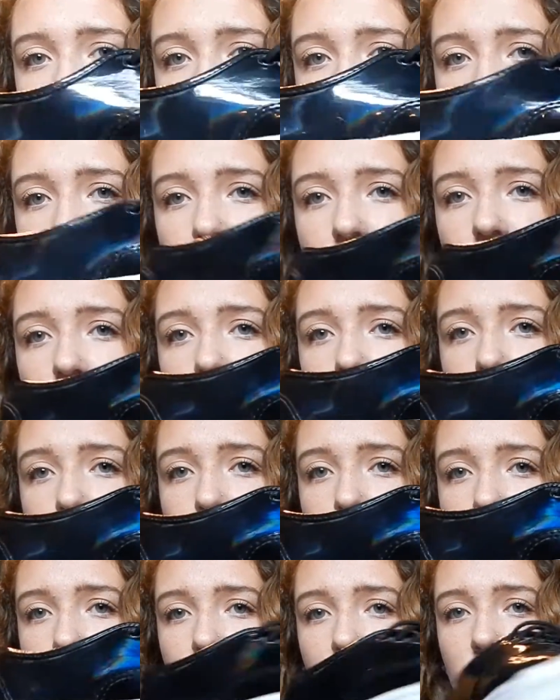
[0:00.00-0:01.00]
There's a little
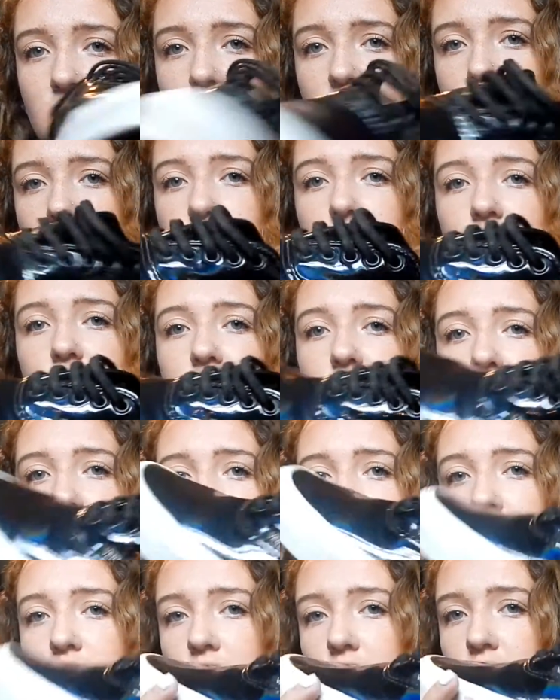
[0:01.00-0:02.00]
bit right there, but,
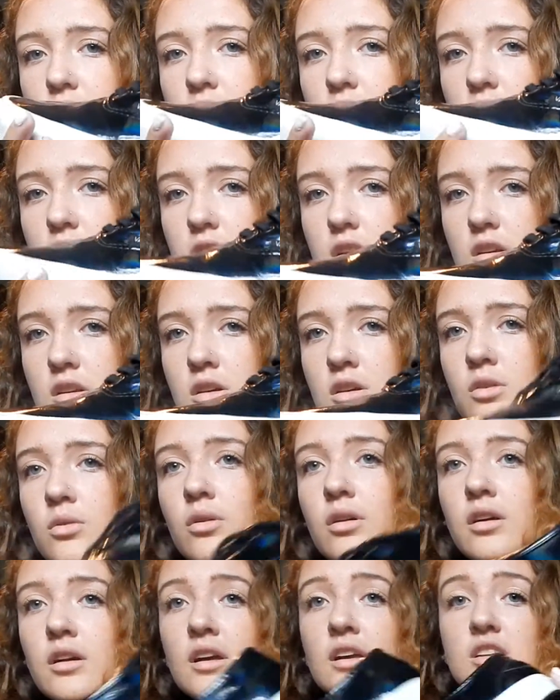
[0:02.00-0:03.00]
you know,
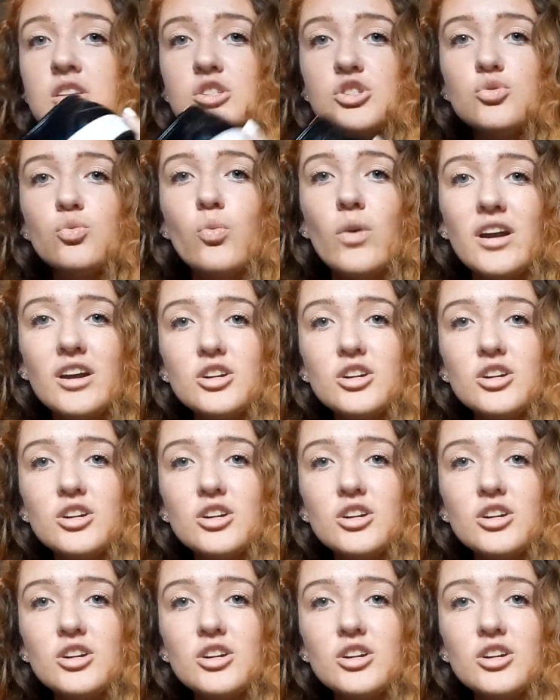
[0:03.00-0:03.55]
wear